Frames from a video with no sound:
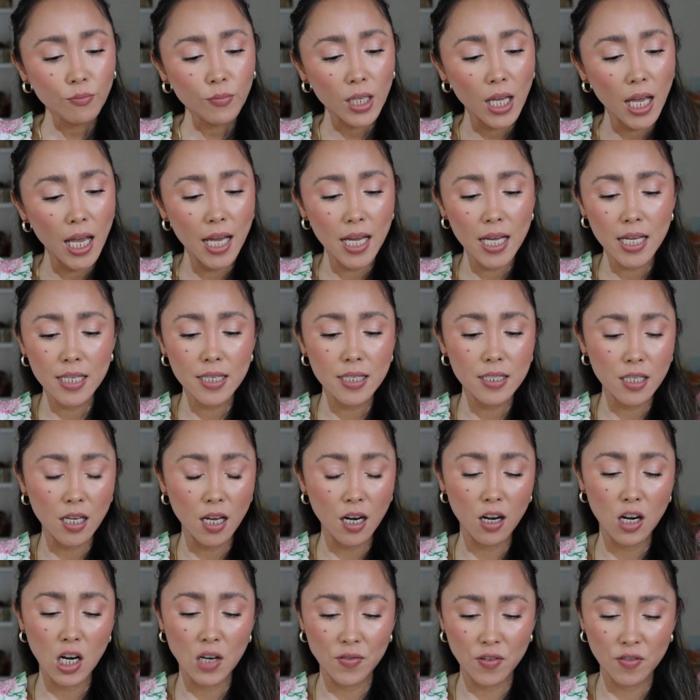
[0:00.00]
And
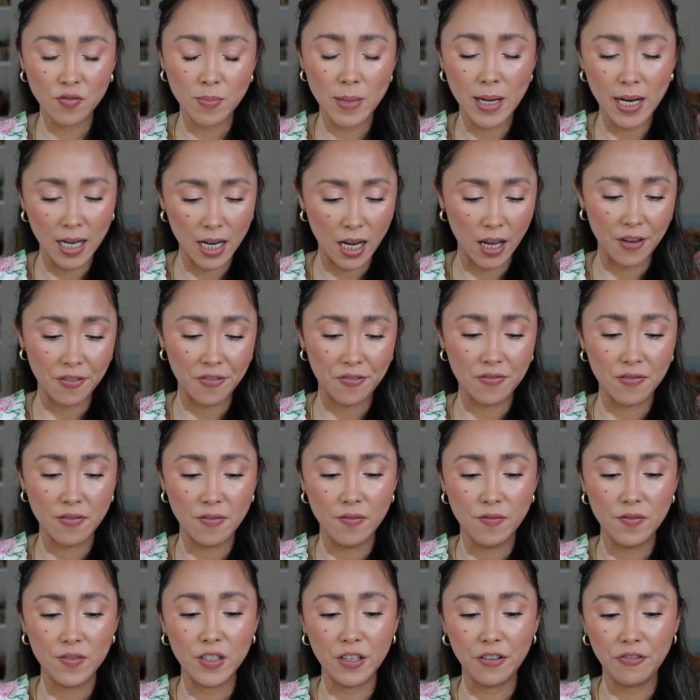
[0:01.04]
Love of My Life.
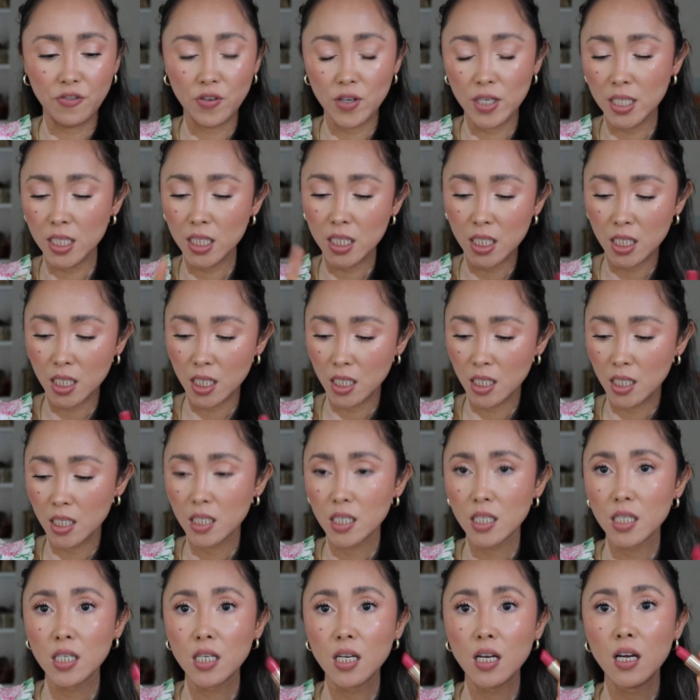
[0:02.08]
Different
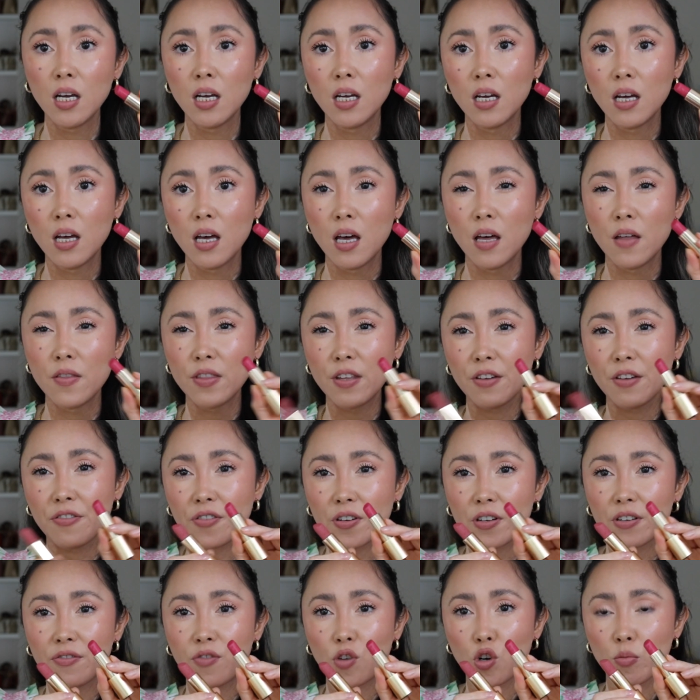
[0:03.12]

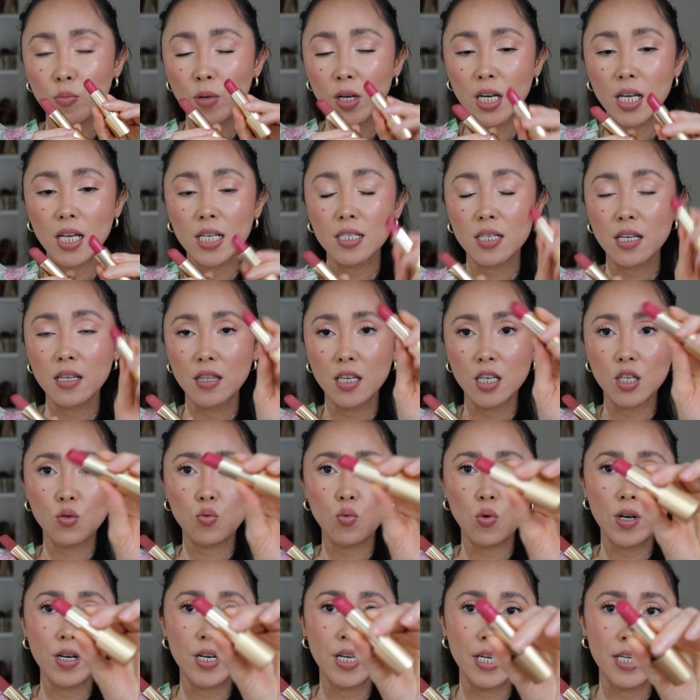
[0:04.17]
formulas. This
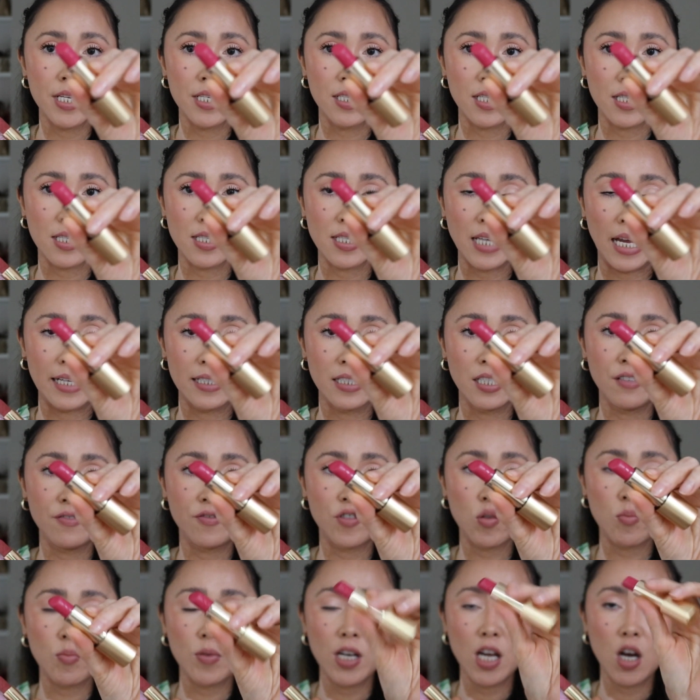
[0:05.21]
one is the satin
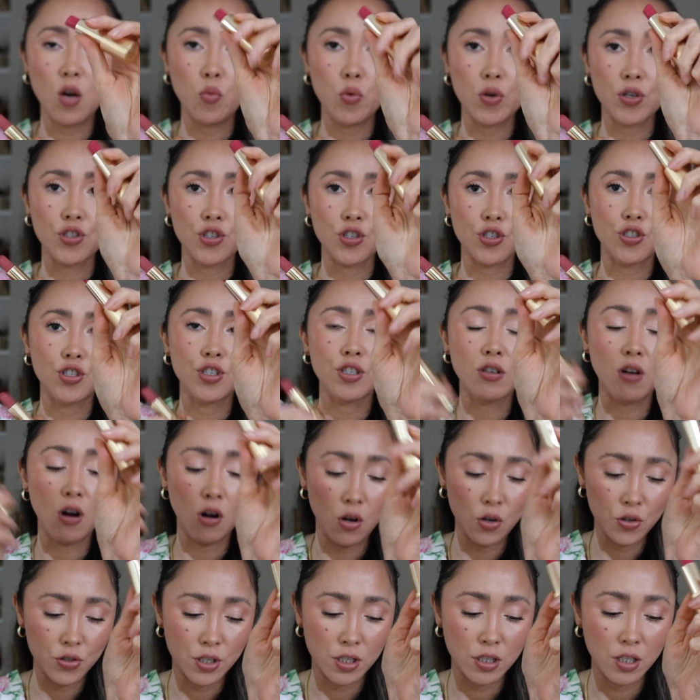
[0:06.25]
formula, which she
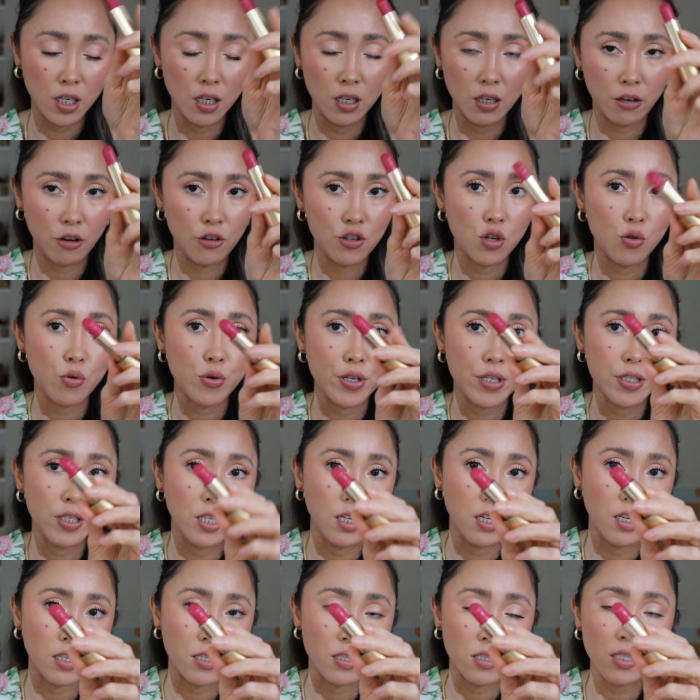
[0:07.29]
calls the Luxuriously
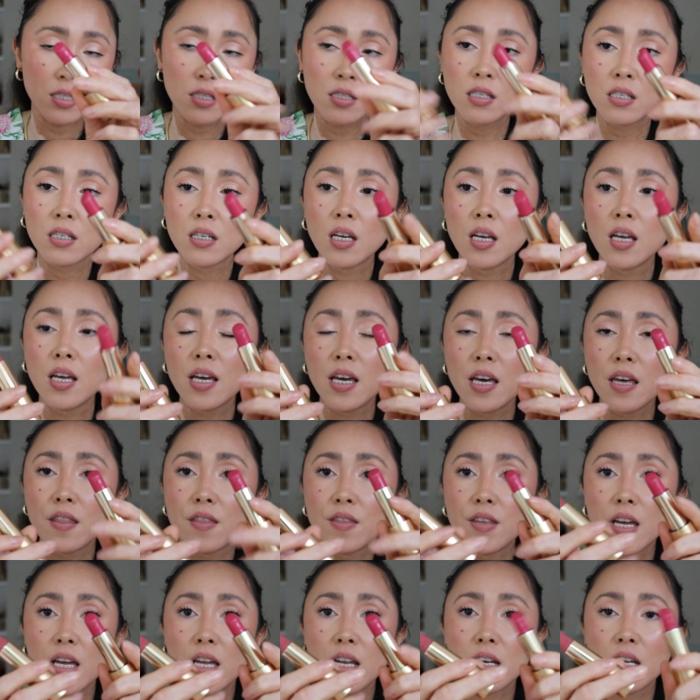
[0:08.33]
Lucent.
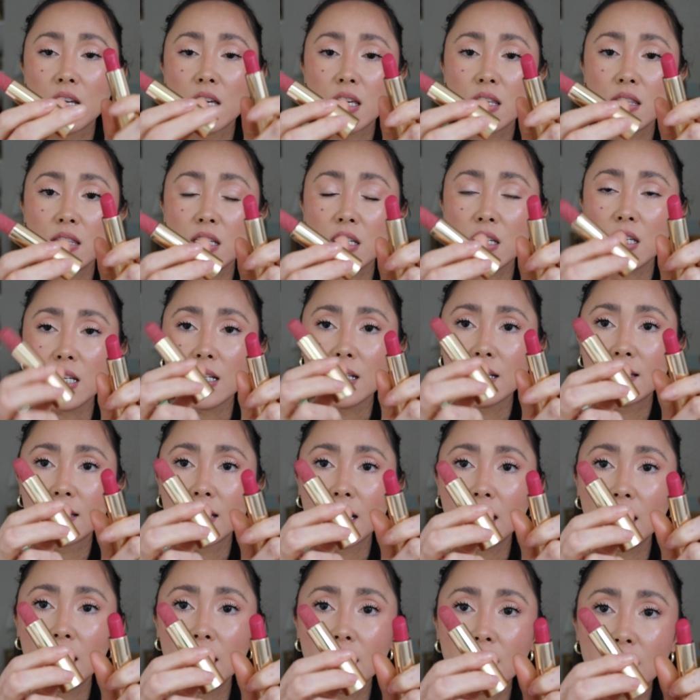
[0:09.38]
Then the
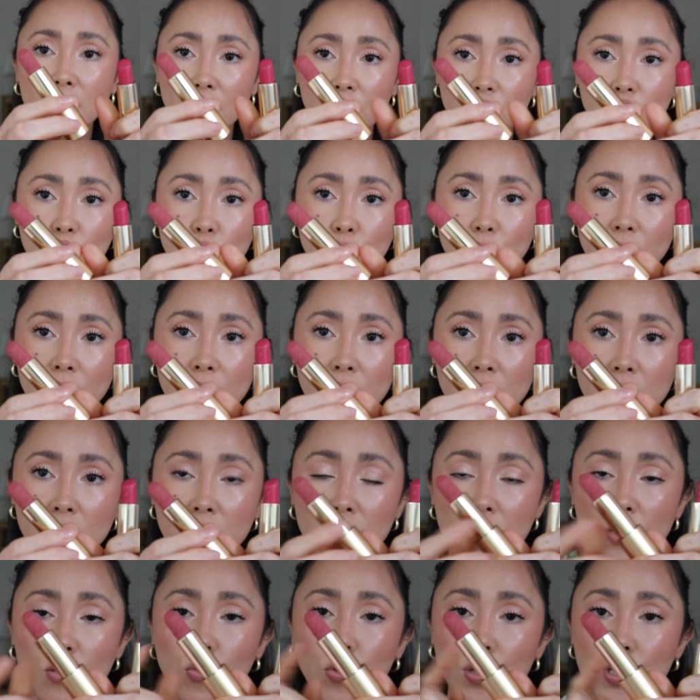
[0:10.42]
Insanely
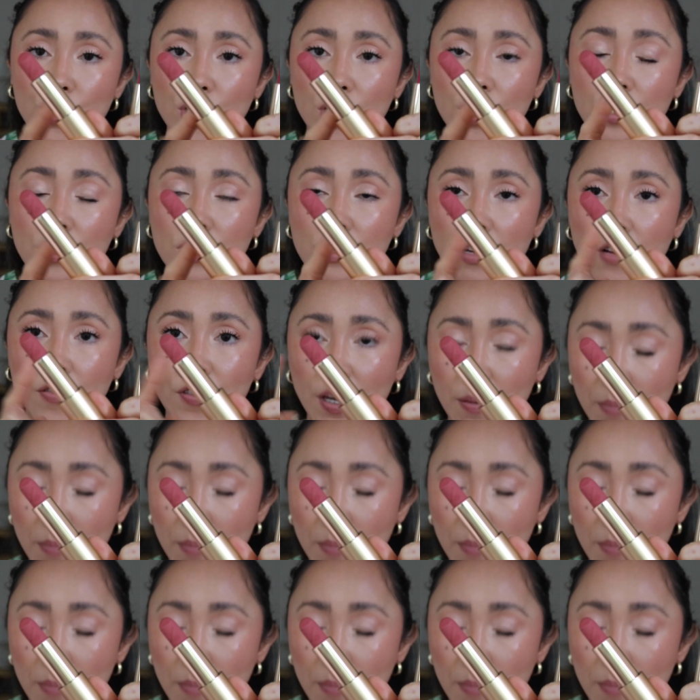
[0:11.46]
Saturated, which is Sunday